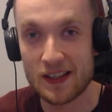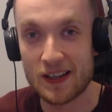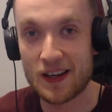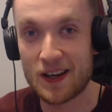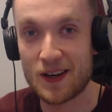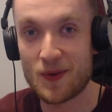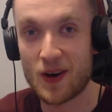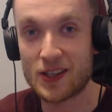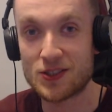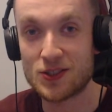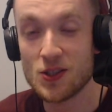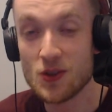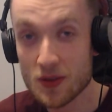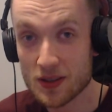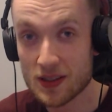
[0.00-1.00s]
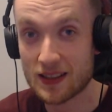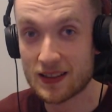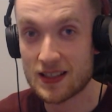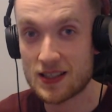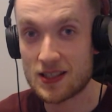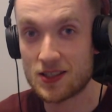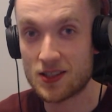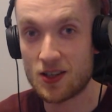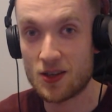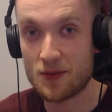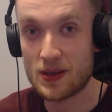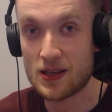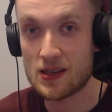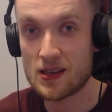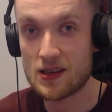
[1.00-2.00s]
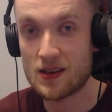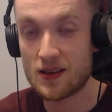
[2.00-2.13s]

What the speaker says: I do think this is going to be